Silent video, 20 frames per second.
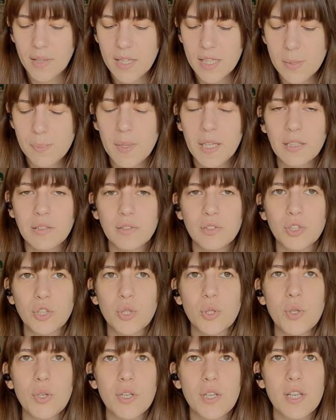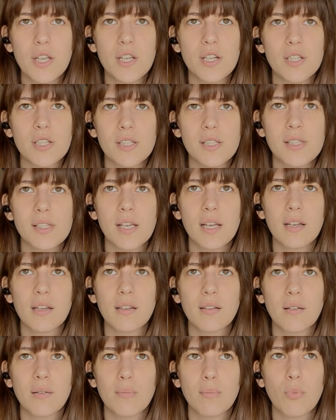it's been 2 years,
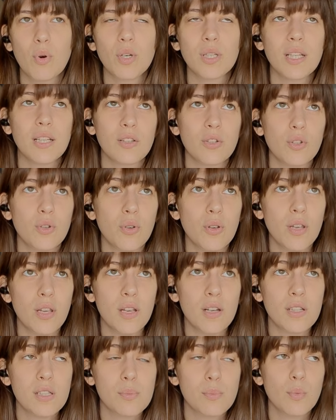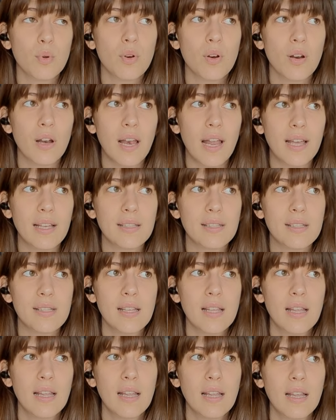more than 2 years, more or less.
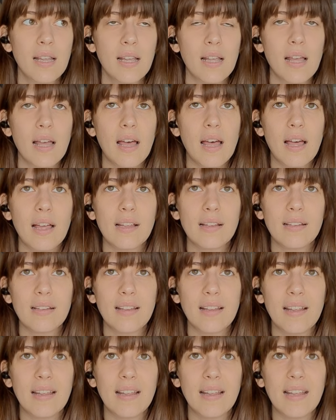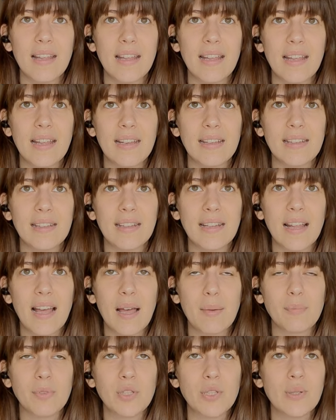And
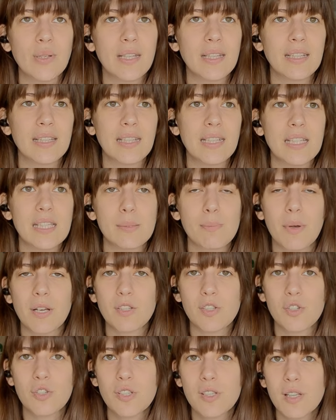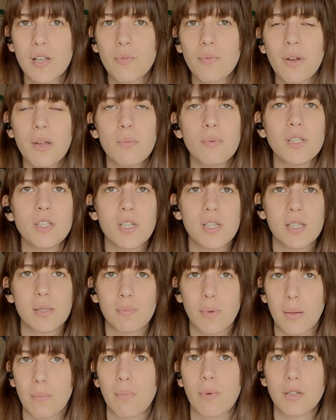I'm doing this master's degree, which
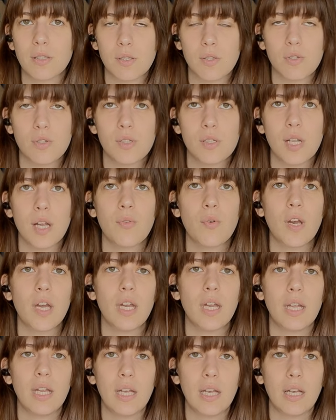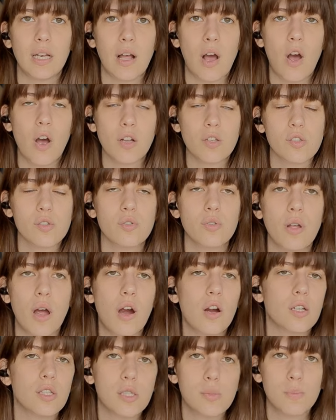is my master's degree in
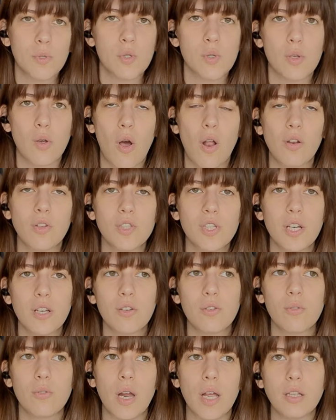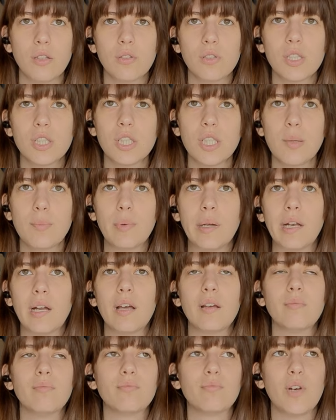arts museology and curatorship, and
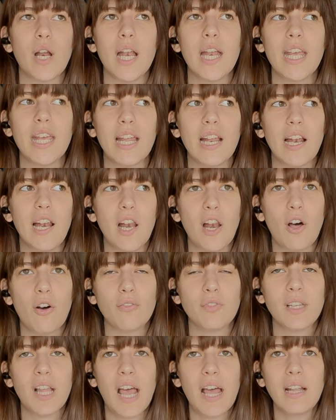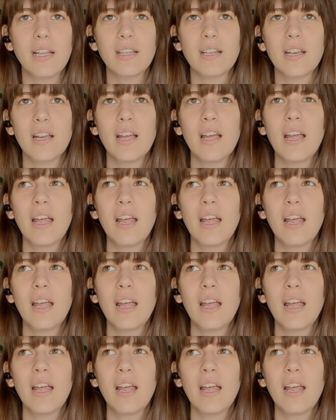I really love that.